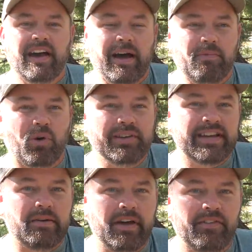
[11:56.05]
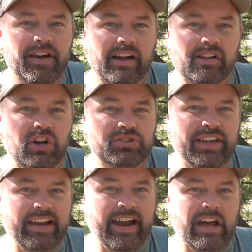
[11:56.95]
um, the only time they ever got close to
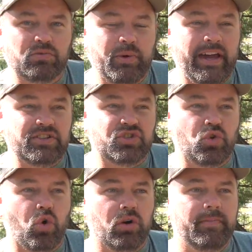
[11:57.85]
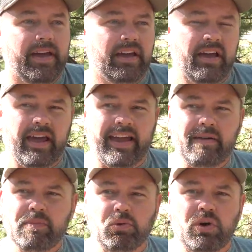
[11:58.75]
getting out was when we had a storm and I
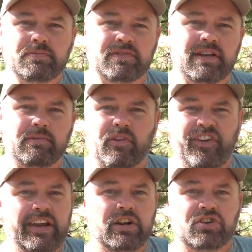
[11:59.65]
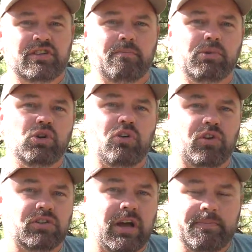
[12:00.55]
can't remember what it was but something the feeder or something blew
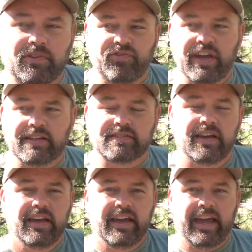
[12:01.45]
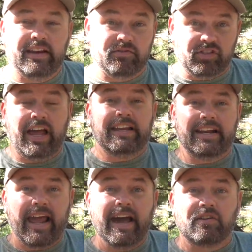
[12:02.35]
over on top fence and laid
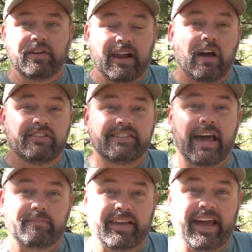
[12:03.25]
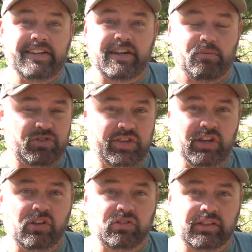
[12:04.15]
it down and I just happened to catch it it was
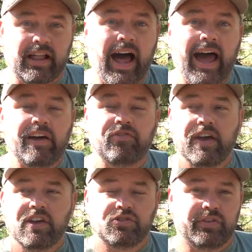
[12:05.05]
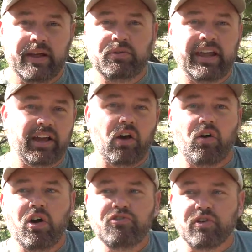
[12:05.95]
still live so they didn't
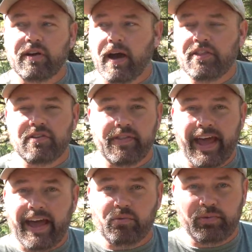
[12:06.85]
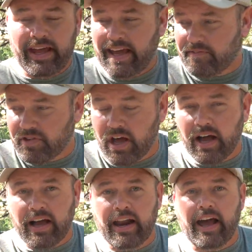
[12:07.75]
go over it other than that they have
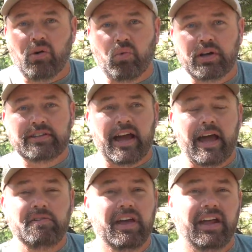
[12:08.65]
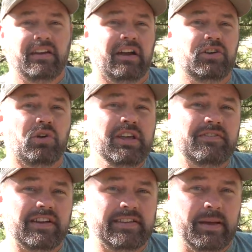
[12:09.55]
not got out one time not, don't
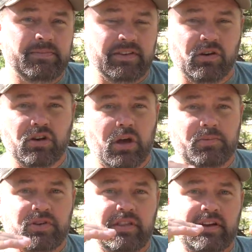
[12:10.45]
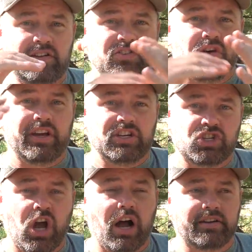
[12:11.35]
even attempt it they'll go up to there and they'll get
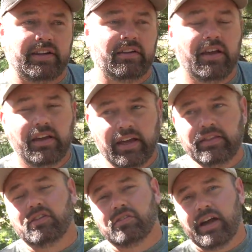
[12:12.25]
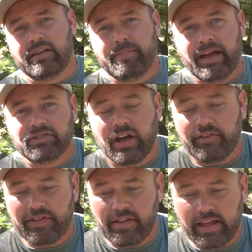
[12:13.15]
shocked and and they'll kind of bounce
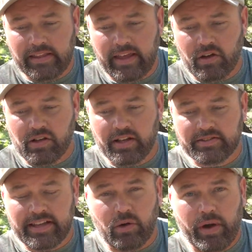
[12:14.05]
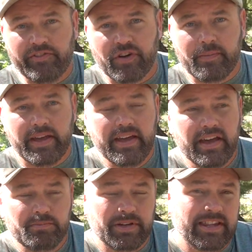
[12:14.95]
off and, and they'll uh, stay away from it.
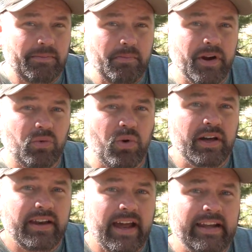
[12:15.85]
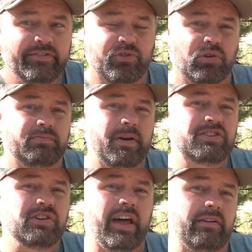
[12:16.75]
But that Premier One netting for
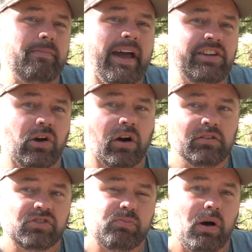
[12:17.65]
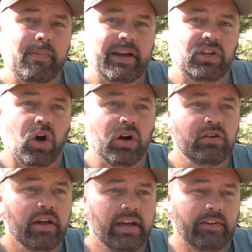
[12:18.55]
especially like a backyard, small
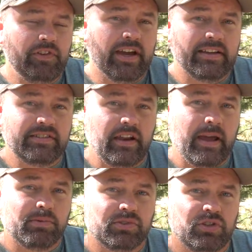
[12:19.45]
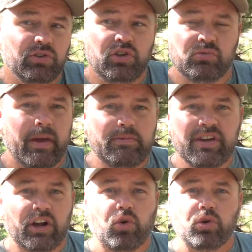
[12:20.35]
backyard, if you guys able to, you maybe
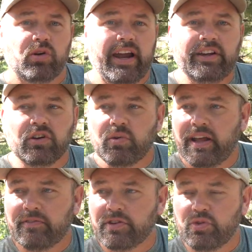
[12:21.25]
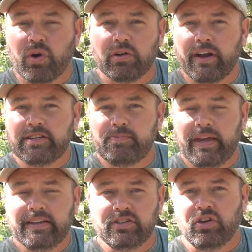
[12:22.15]
you got a quarter acre or whatever, and you want to raise
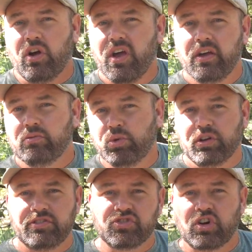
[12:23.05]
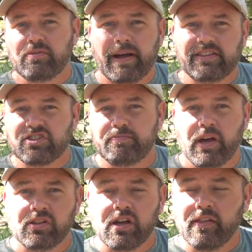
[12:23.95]
pigs, and you're not real concerned about the
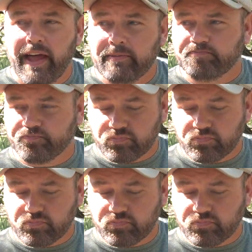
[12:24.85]
smell and all that.